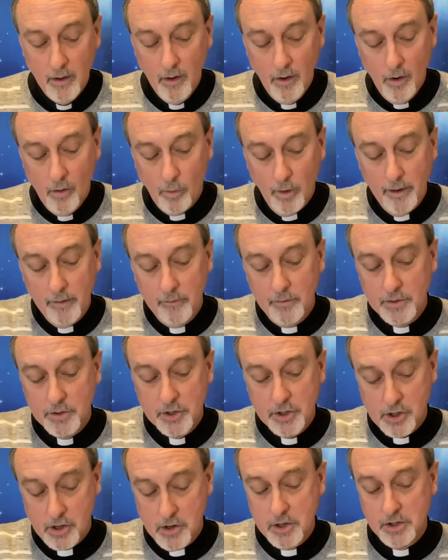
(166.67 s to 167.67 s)
one of his
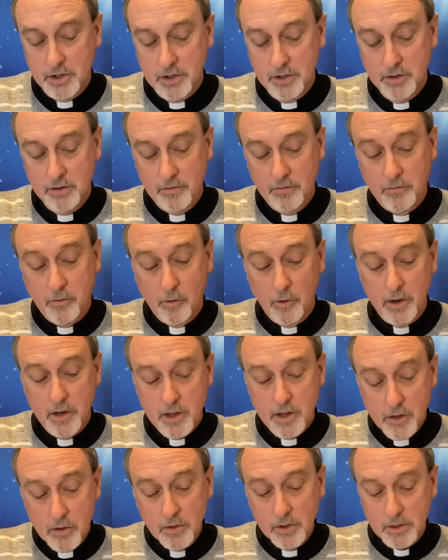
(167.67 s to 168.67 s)
churches for
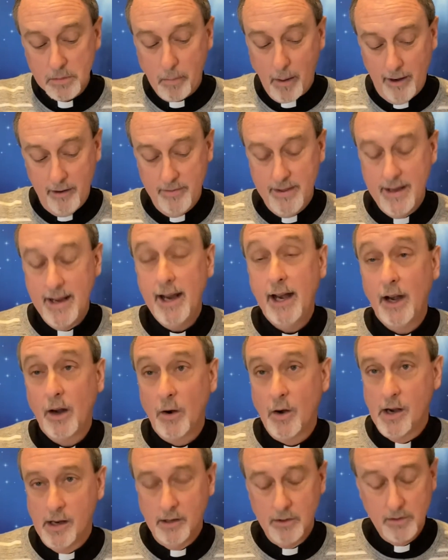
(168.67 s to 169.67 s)
use by the
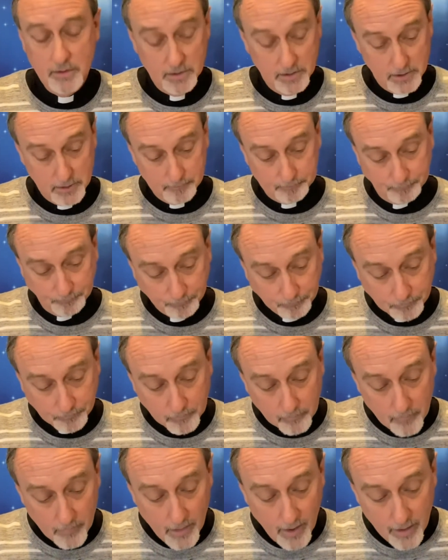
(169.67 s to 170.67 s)
Arians,
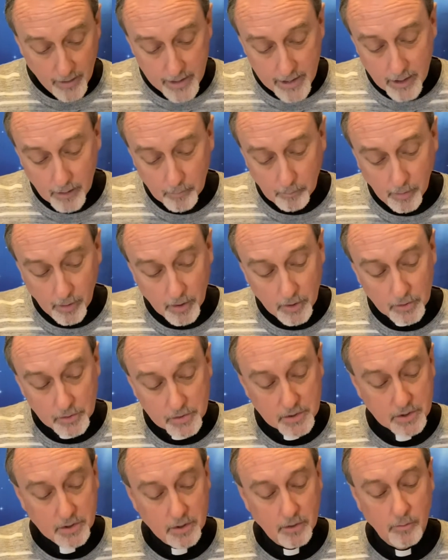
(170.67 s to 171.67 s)

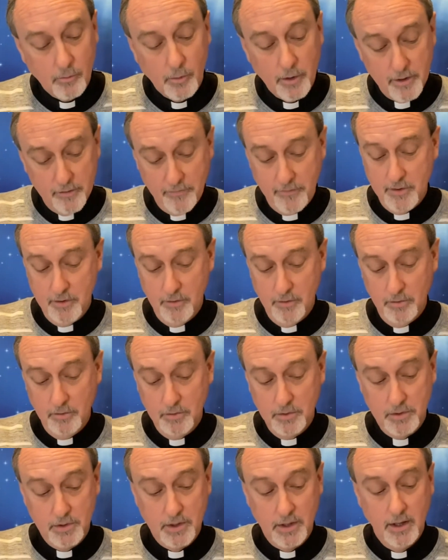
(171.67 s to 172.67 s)
Ambrose
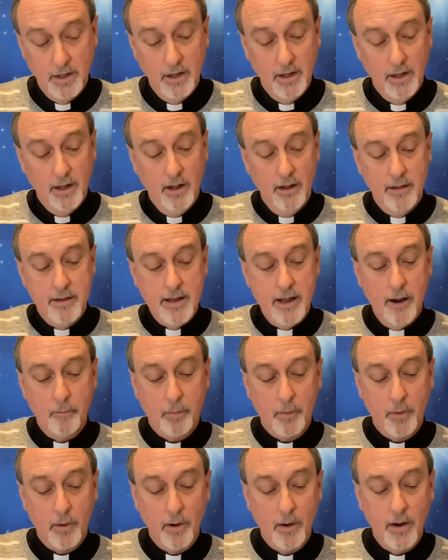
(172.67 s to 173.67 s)
refused. "The
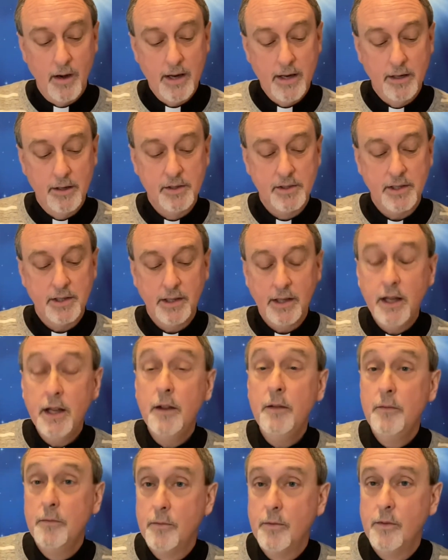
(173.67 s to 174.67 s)
emperor is
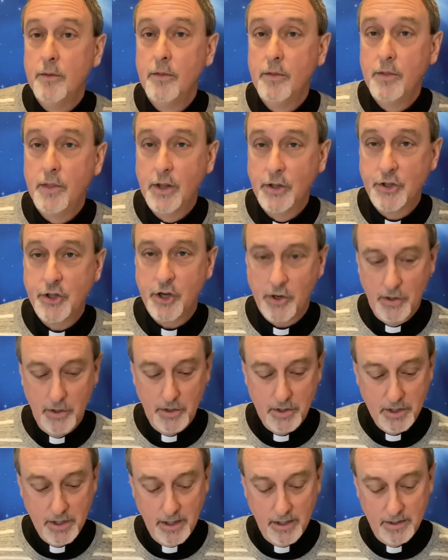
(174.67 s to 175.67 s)
in the
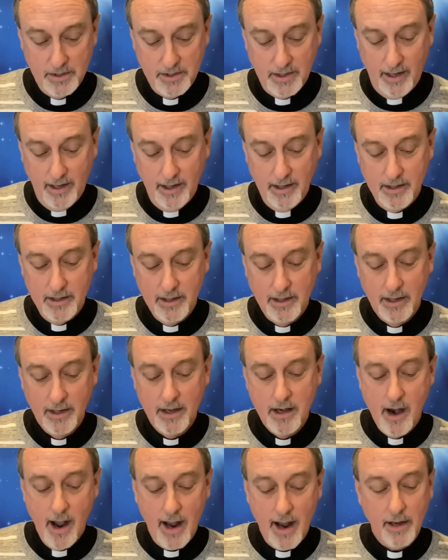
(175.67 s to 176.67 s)
church," he said,
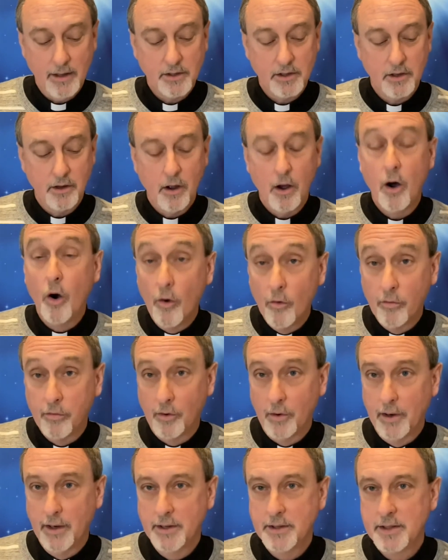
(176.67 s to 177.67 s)
"not
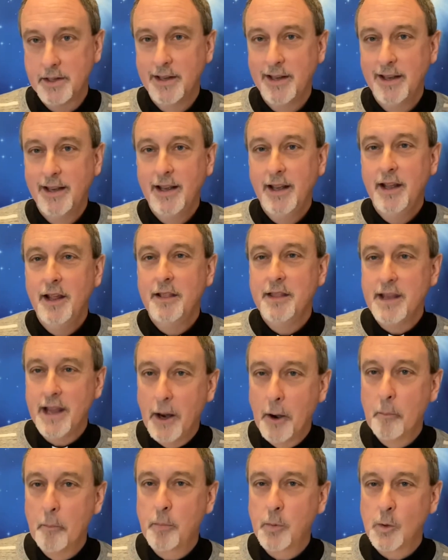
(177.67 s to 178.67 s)
over it." The
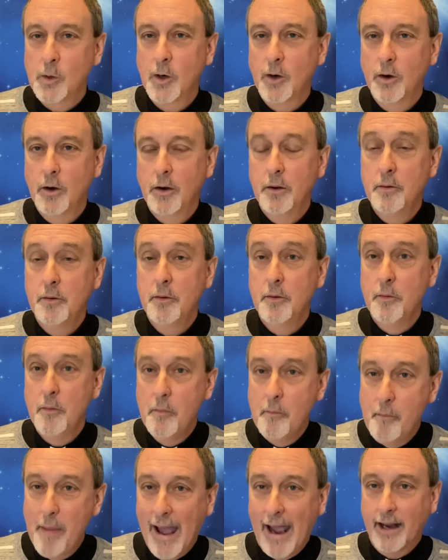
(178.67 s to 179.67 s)
emperor
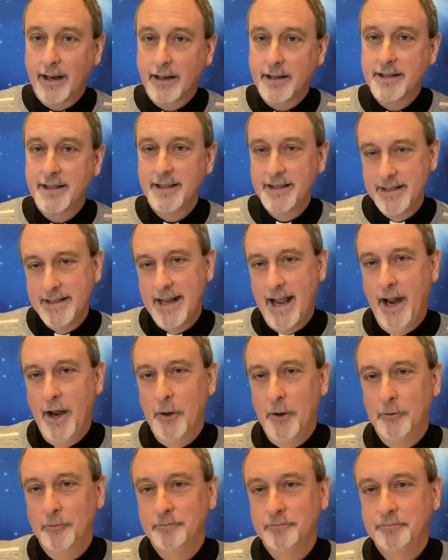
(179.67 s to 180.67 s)
backed
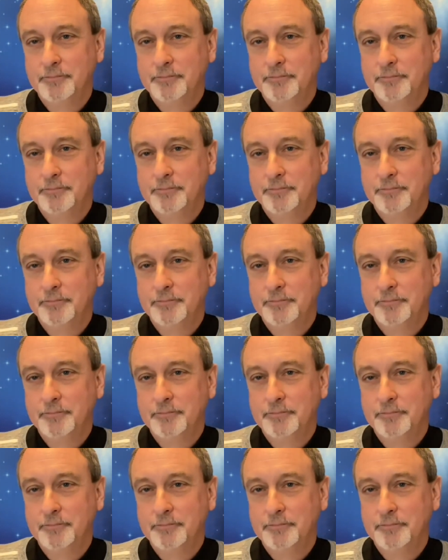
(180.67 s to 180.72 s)
down.